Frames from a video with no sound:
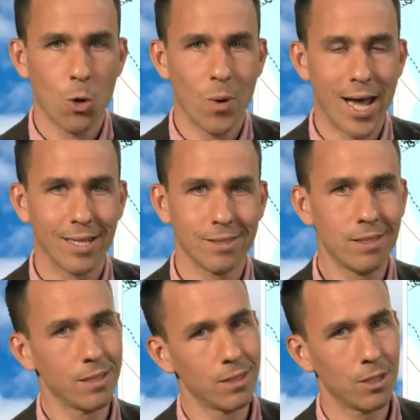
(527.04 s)
Well,
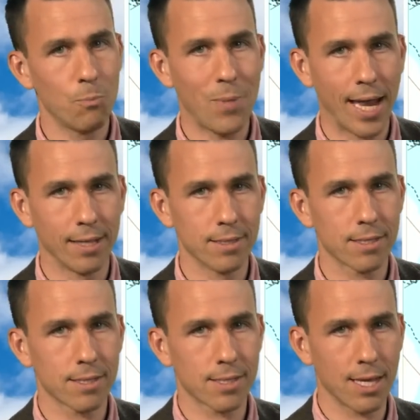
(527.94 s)
on
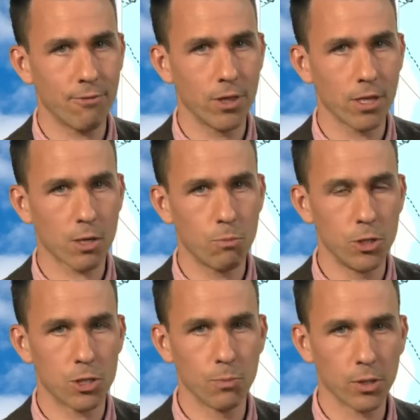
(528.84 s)
balance, given the
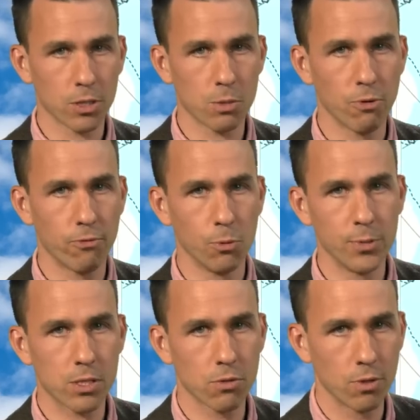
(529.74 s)
computer model's
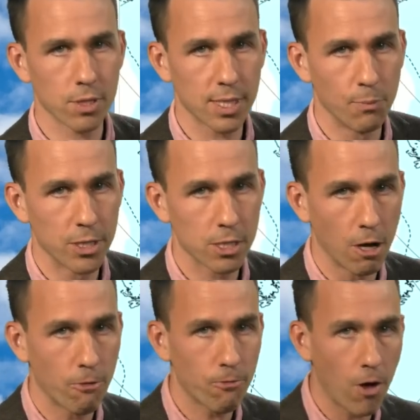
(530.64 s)
performance through the summer
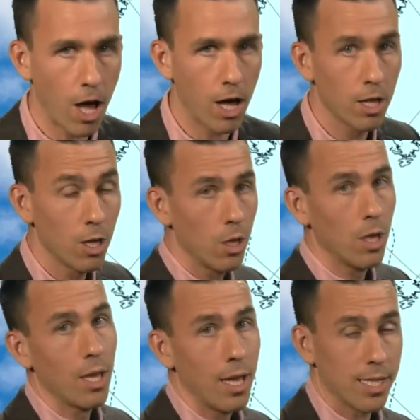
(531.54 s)
so far,
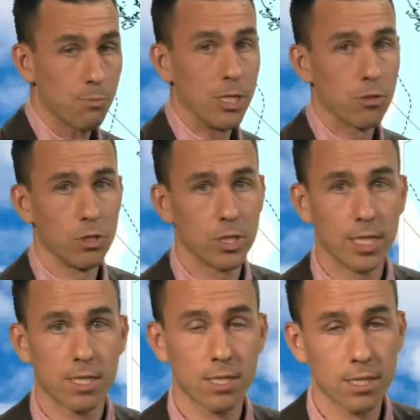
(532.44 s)
as
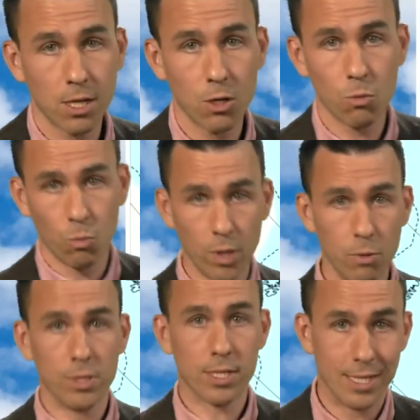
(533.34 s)
meteorologists, we
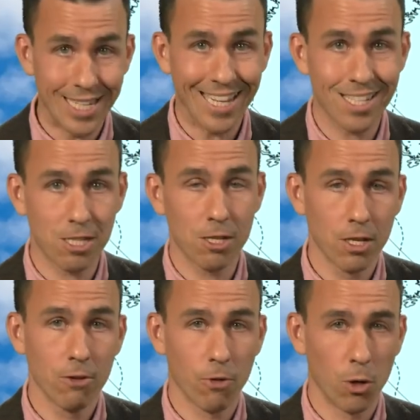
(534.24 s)
would suggest
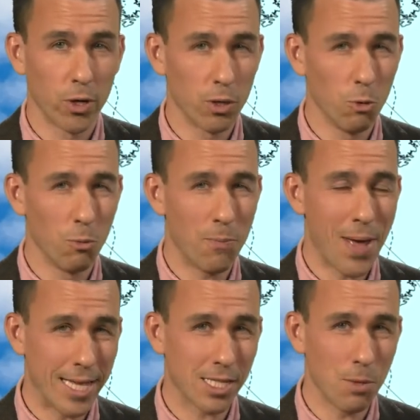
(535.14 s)
following the more
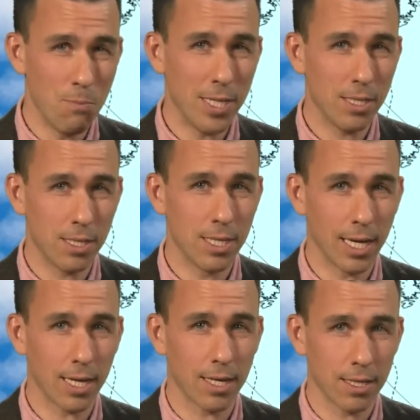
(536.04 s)

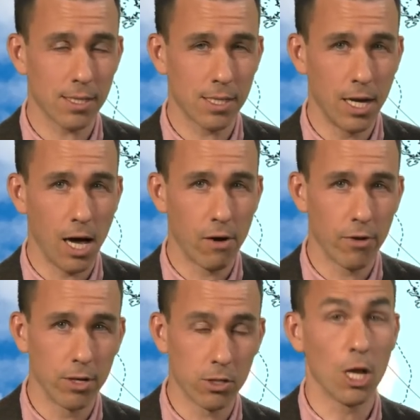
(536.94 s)
pessimistic
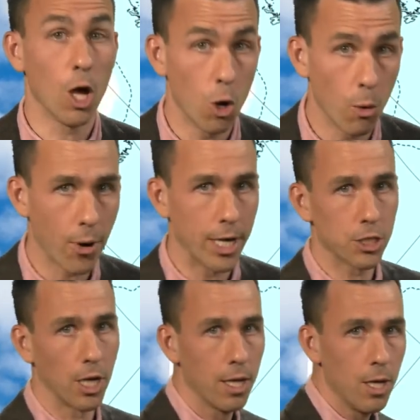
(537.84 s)
scenarios, lower
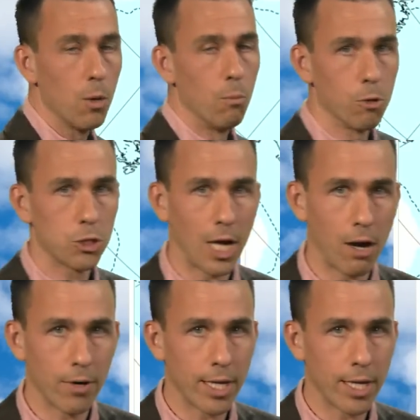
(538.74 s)
pressure, more showery